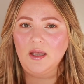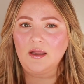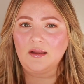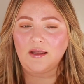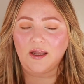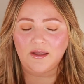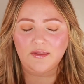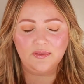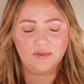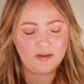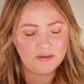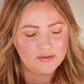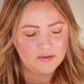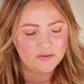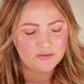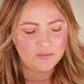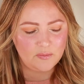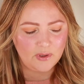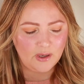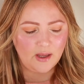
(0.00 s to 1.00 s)
Like, this
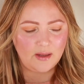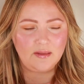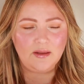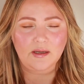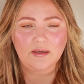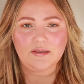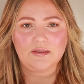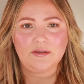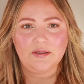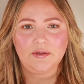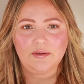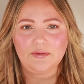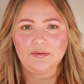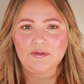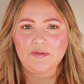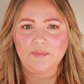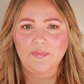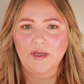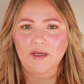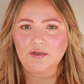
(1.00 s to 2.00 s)
is what I like to do
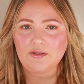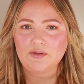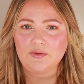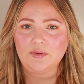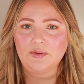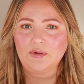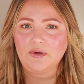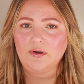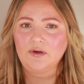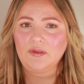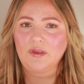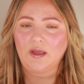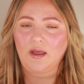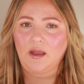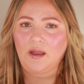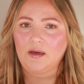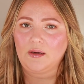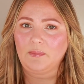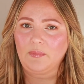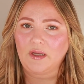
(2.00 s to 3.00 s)
to make sure
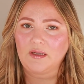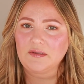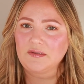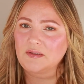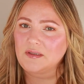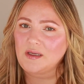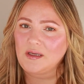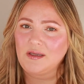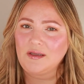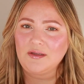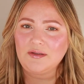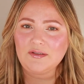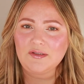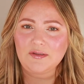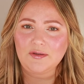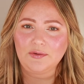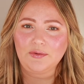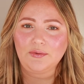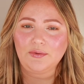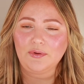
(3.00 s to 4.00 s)
that my skin
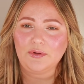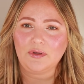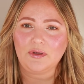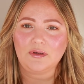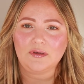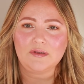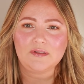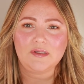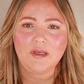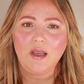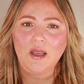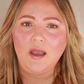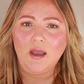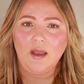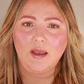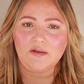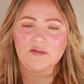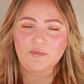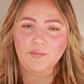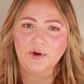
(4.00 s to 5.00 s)
still looks
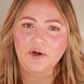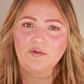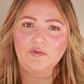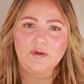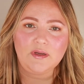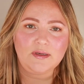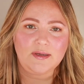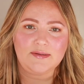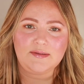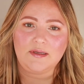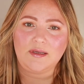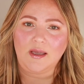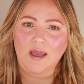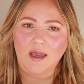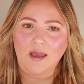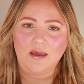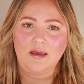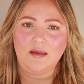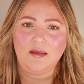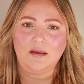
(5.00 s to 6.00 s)
as perfect as it
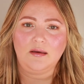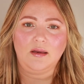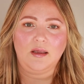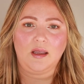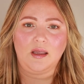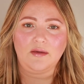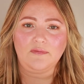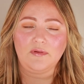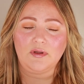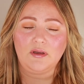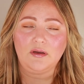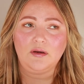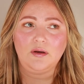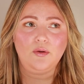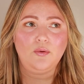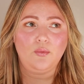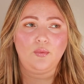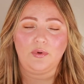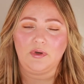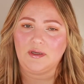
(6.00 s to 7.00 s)
can even
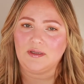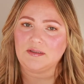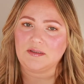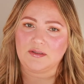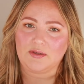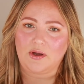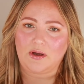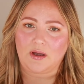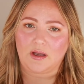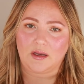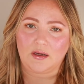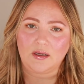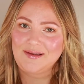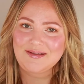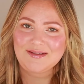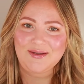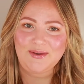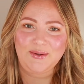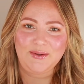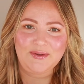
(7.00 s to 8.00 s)
when it's not.
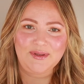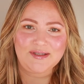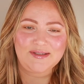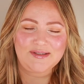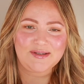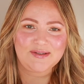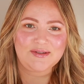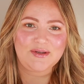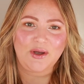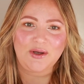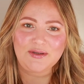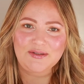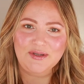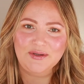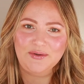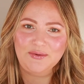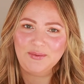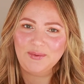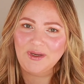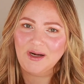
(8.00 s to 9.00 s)
So this is
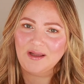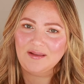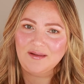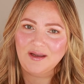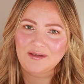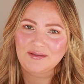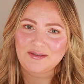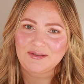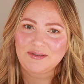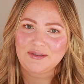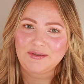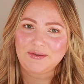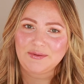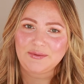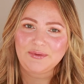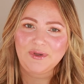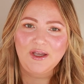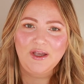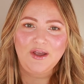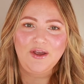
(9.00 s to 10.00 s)
also what I like to
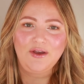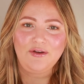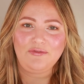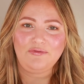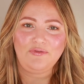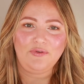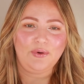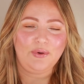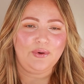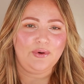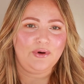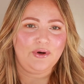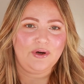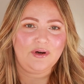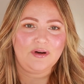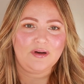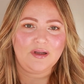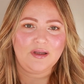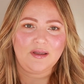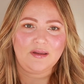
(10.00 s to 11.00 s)
do
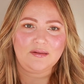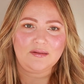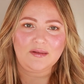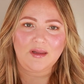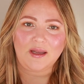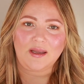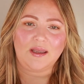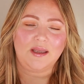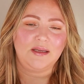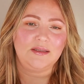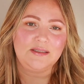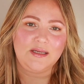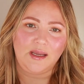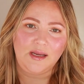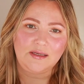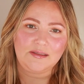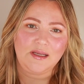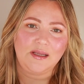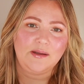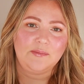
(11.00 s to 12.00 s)
for like a
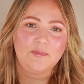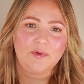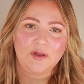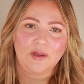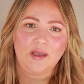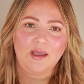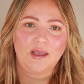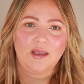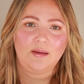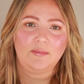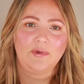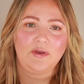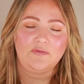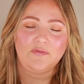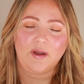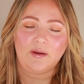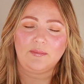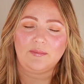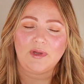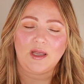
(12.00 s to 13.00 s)
daytime glam if
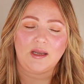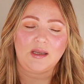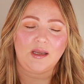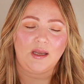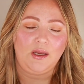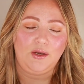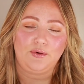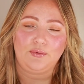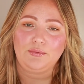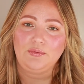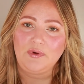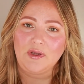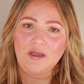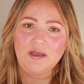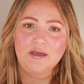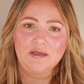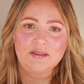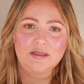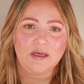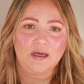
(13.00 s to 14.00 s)
I'm like in a
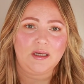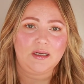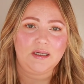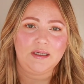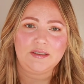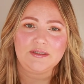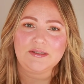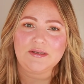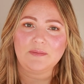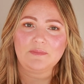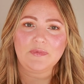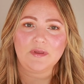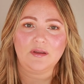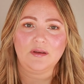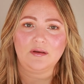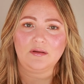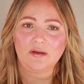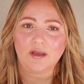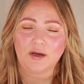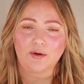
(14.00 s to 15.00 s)
rush and I need
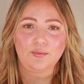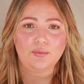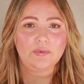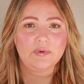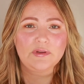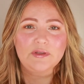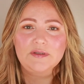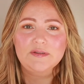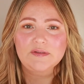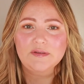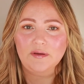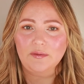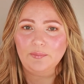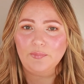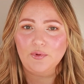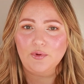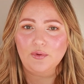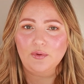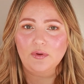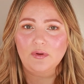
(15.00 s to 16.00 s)
something like really
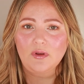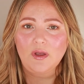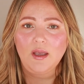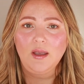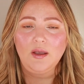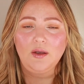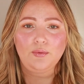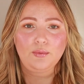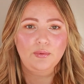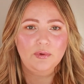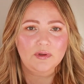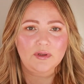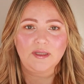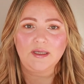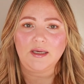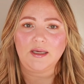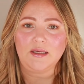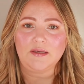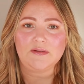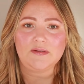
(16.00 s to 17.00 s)
simple, really
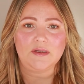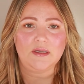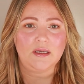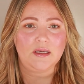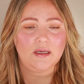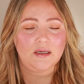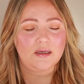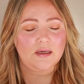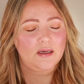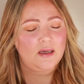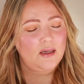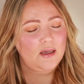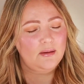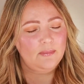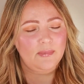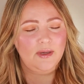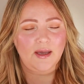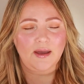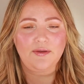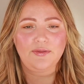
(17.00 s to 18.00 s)
easy, get
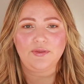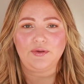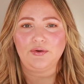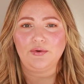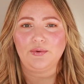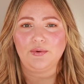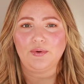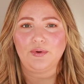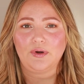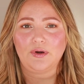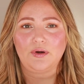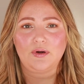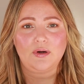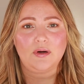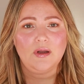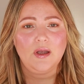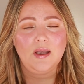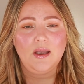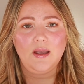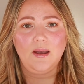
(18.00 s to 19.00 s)
me out the
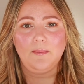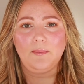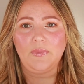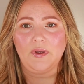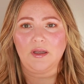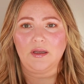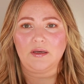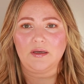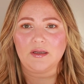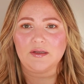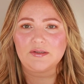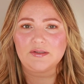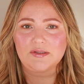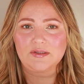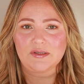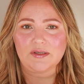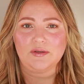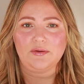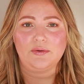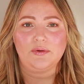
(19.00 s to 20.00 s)
door but
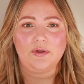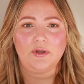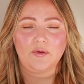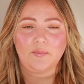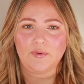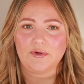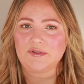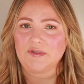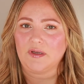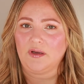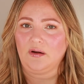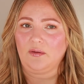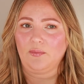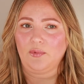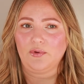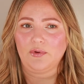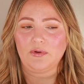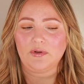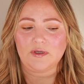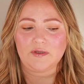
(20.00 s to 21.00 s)
still look
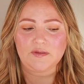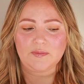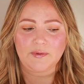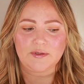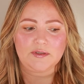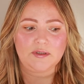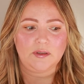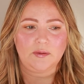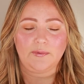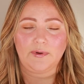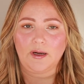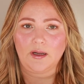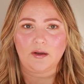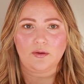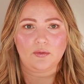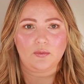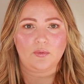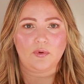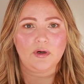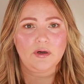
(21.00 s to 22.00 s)
presentable, especially when I go
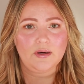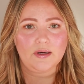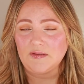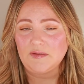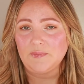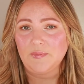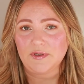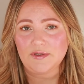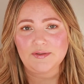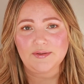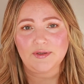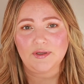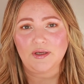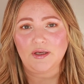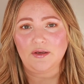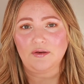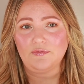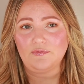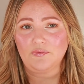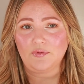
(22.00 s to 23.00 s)
to work,
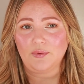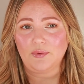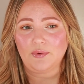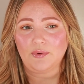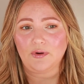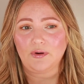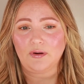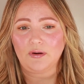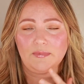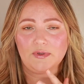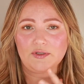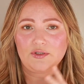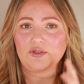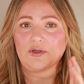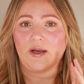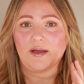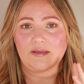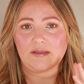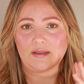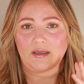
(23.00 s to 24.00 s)
especially for
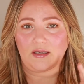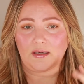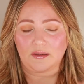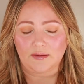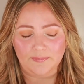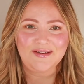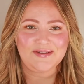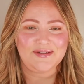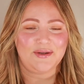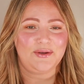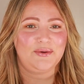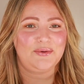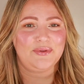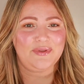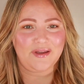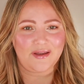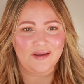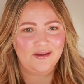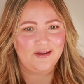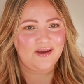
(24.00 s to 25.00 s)
dry skin. So
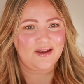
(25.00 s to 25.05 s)
thank you